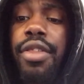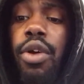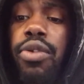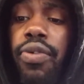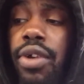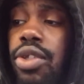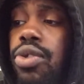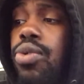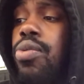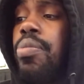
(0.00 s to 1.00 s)
those
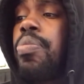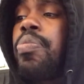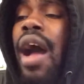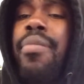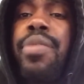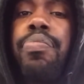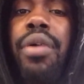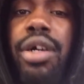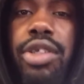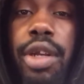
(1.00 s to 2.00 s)
friends who buy me
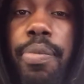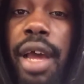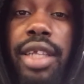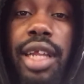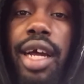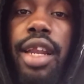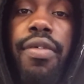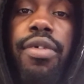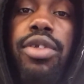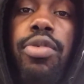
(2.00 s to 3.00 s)
books are the best. Like, I
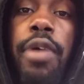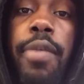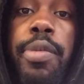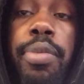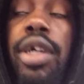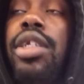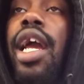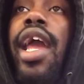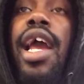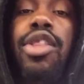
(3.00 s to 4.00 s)
love friends who buy me books.
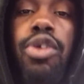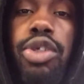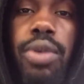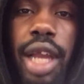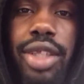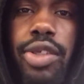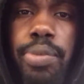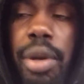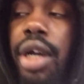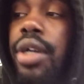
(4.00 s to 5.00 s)
Like, hey, I thought you would like this
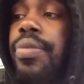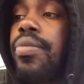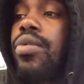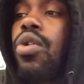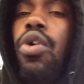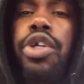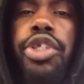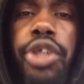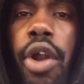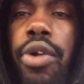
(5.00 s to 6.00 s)
book, or a
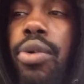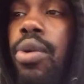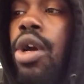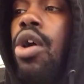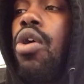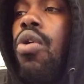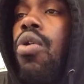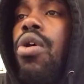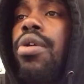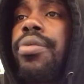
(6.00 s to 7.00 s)
journal,
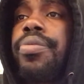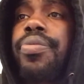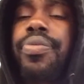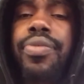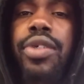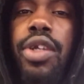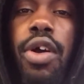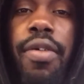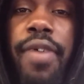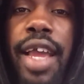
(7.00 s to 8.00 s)
or, you
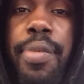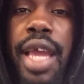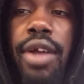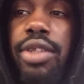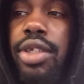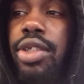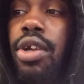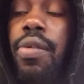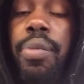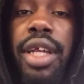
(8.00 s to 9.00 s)
know, invite me out to a
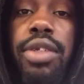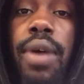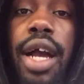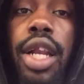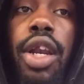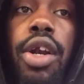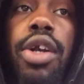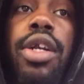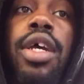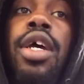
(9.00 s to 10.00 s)
certain place where I can
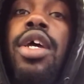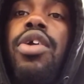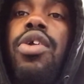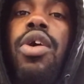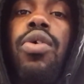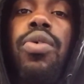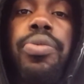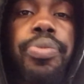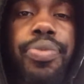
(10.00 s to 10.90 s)
learn. You know,